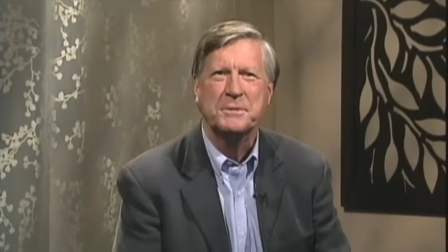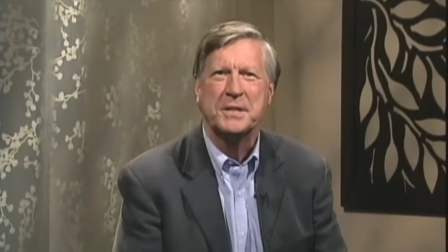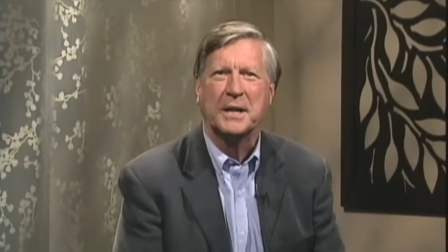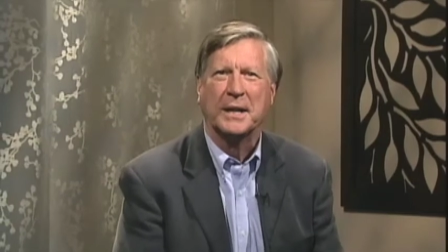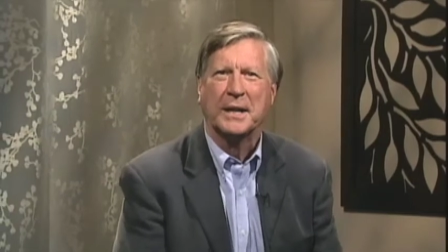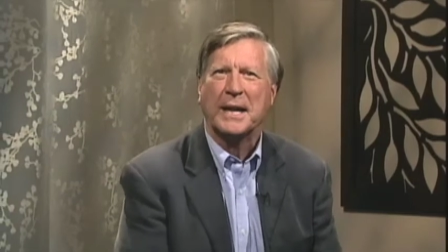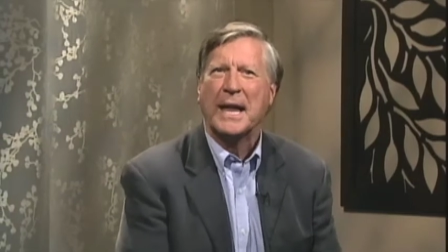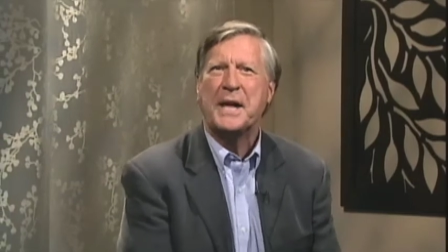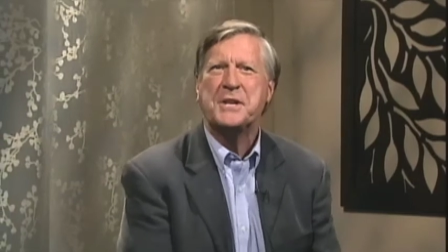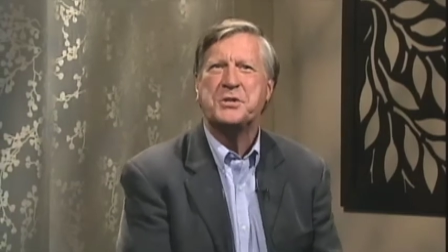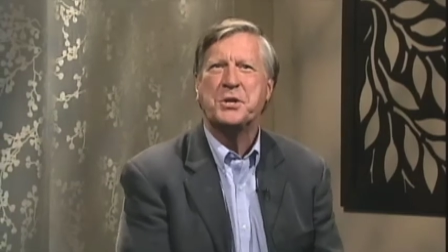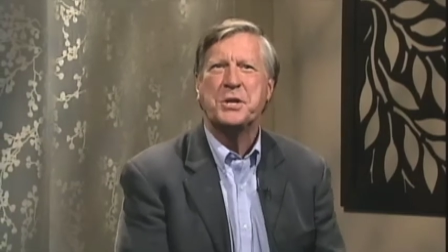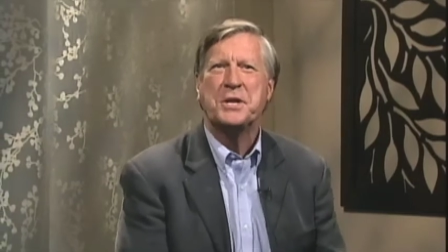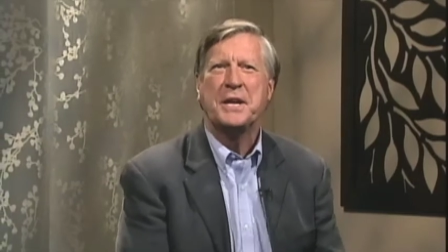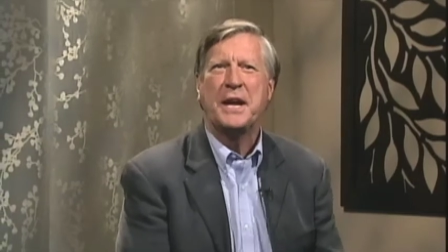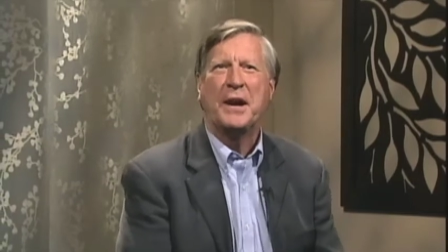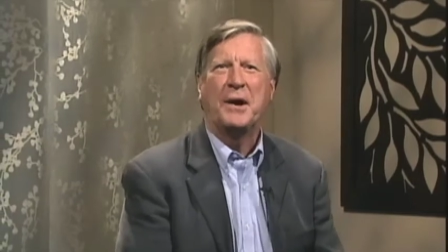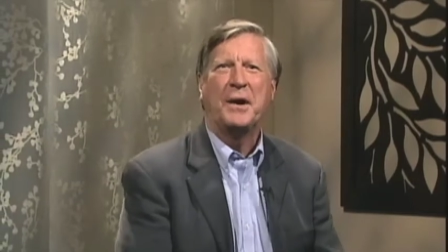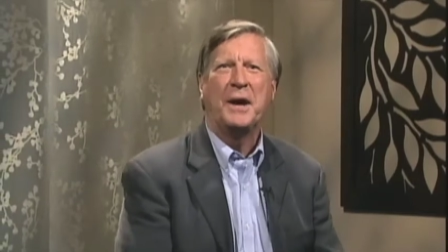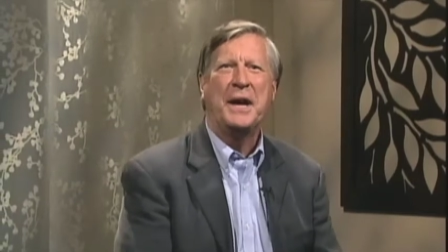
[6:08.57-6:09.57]
a
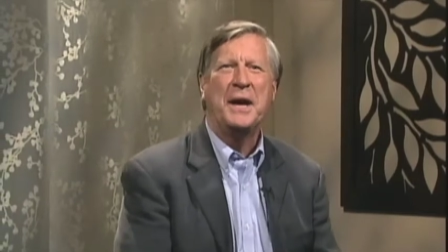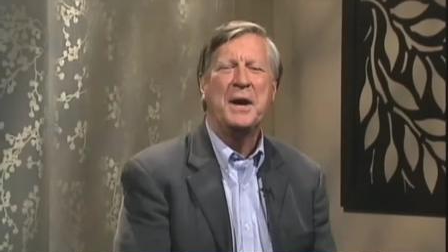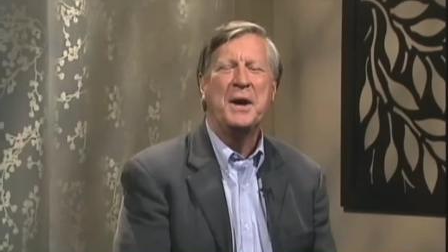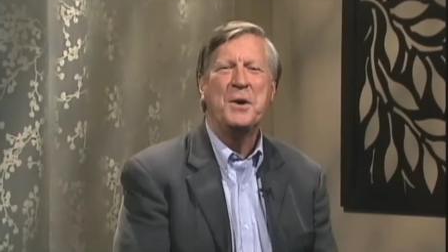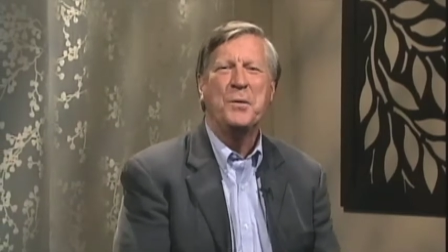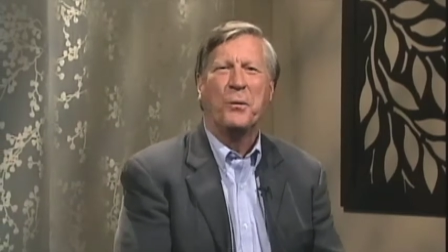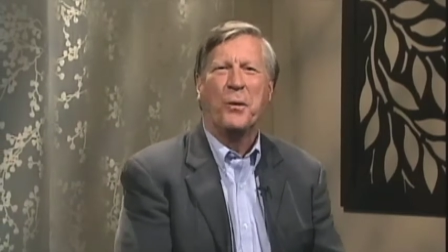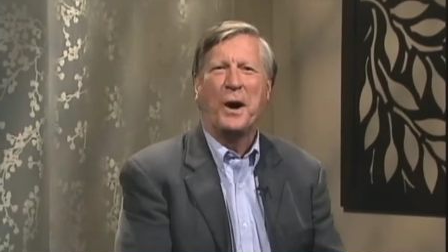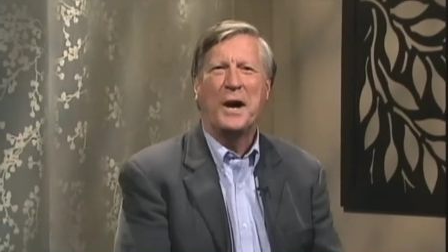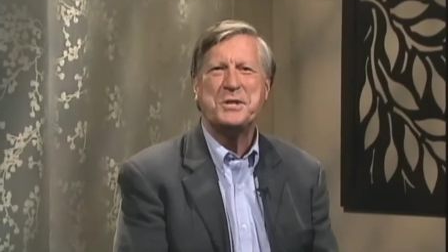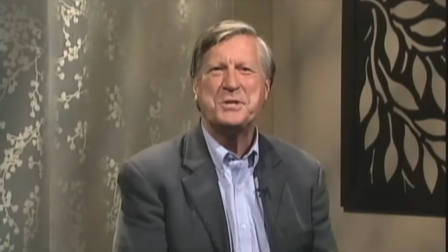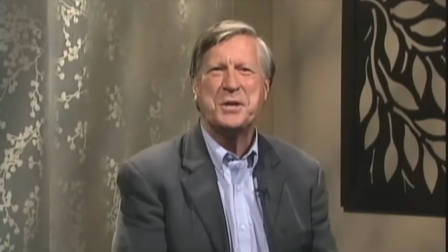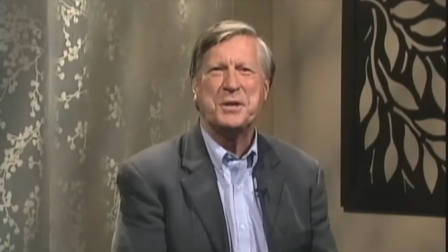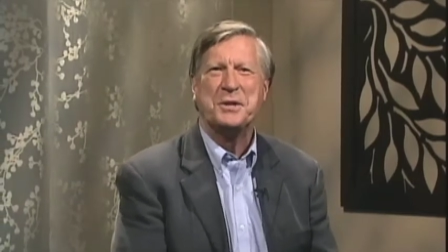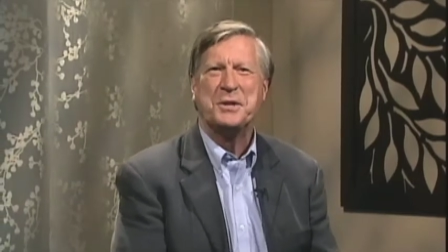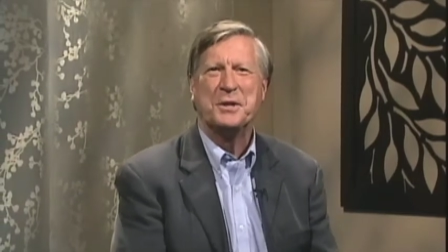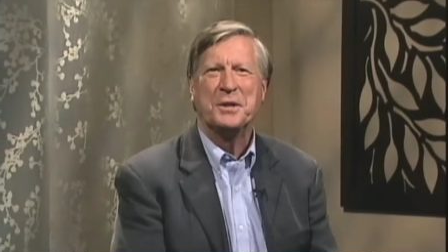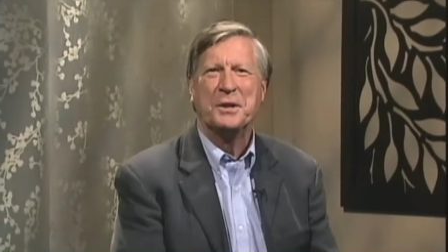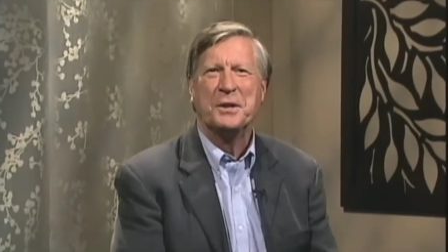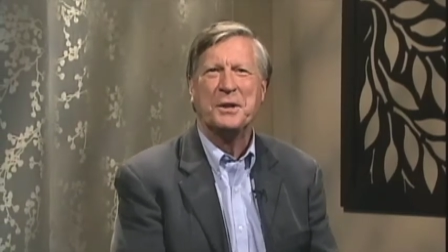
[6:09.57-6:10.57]
legendary
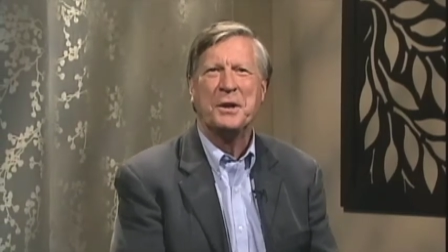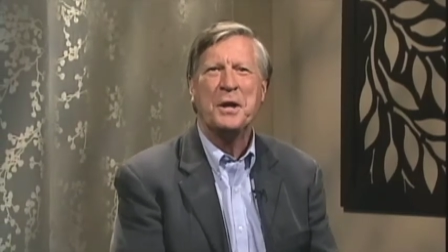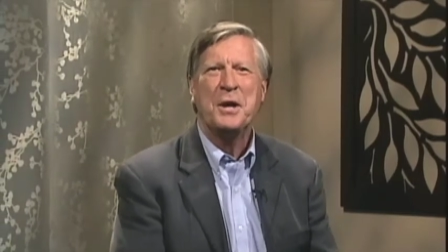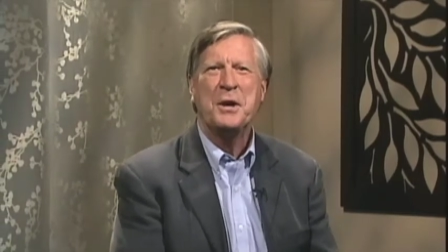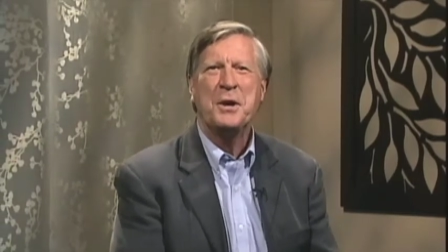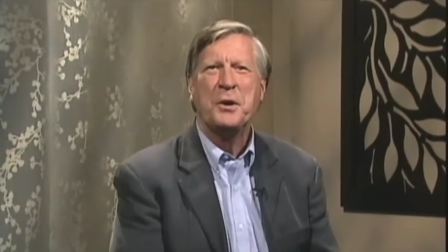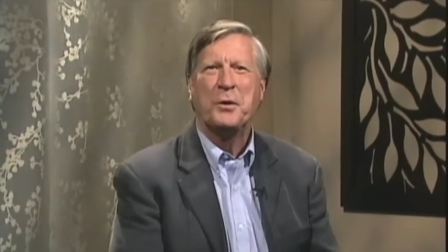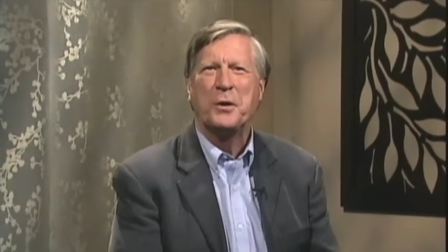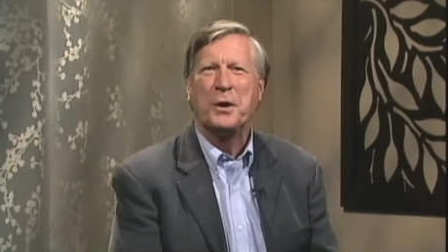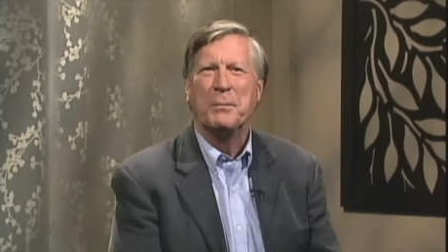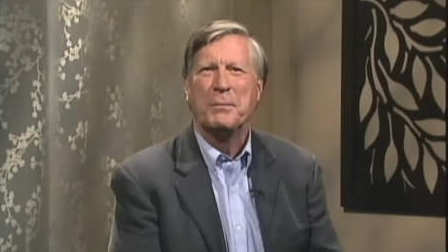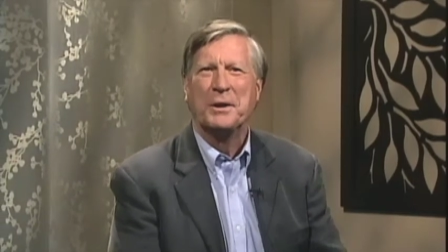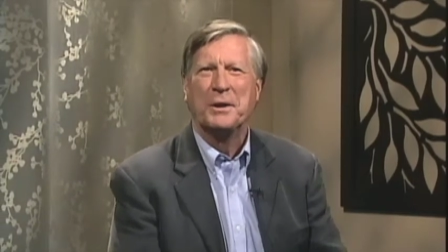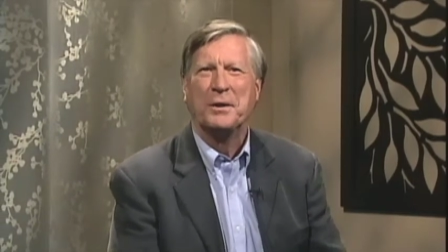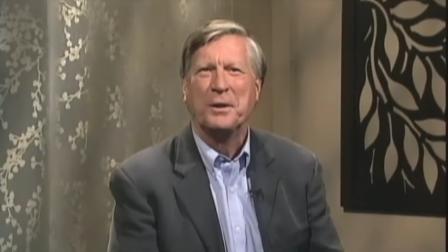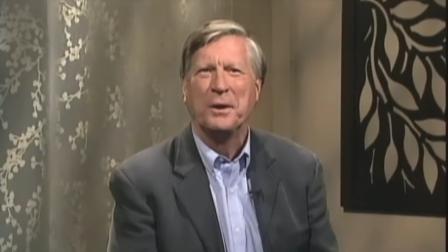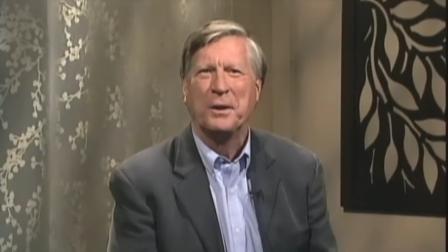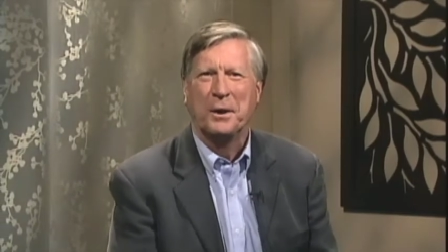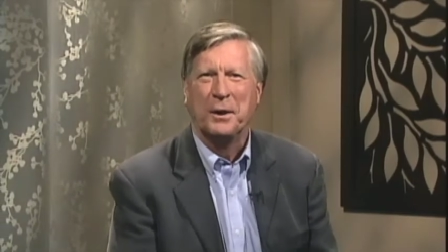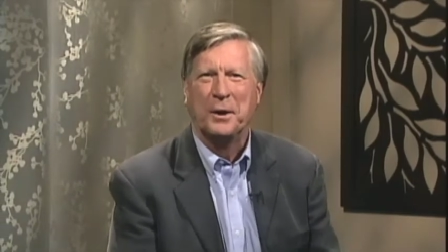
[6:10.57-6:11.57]
Washington
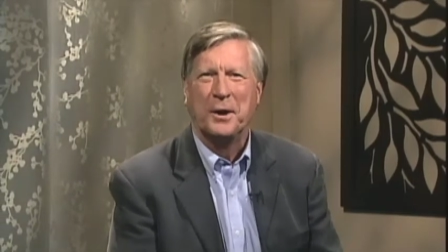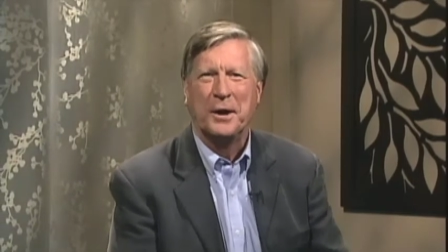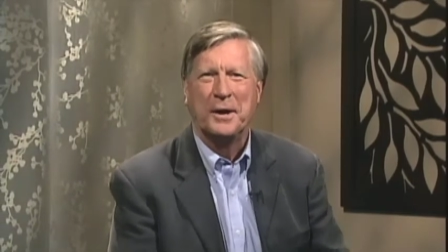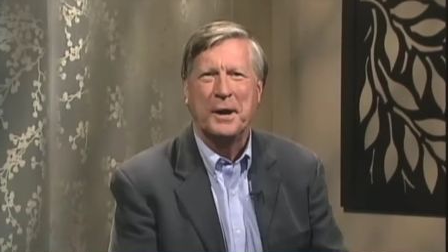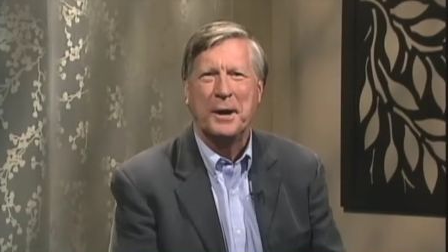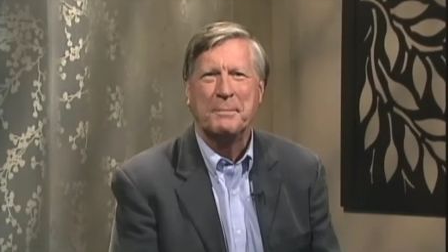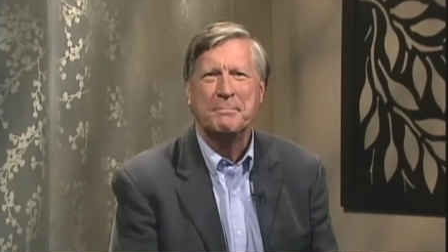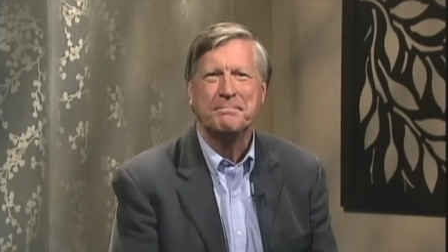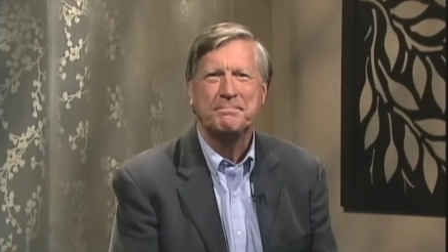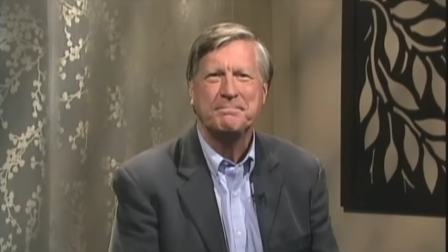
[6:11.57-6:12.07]
criminal lawyer.